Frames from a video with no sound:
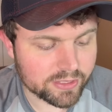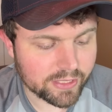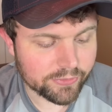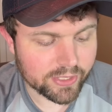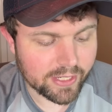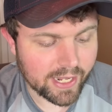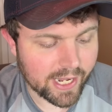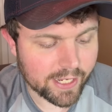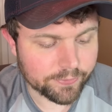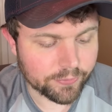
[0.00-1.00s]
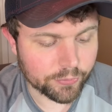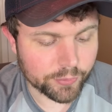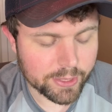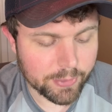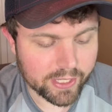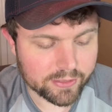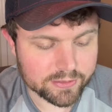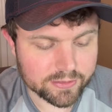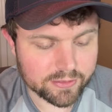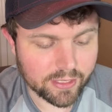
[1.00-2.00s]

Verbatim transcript: seven and a half rebounds.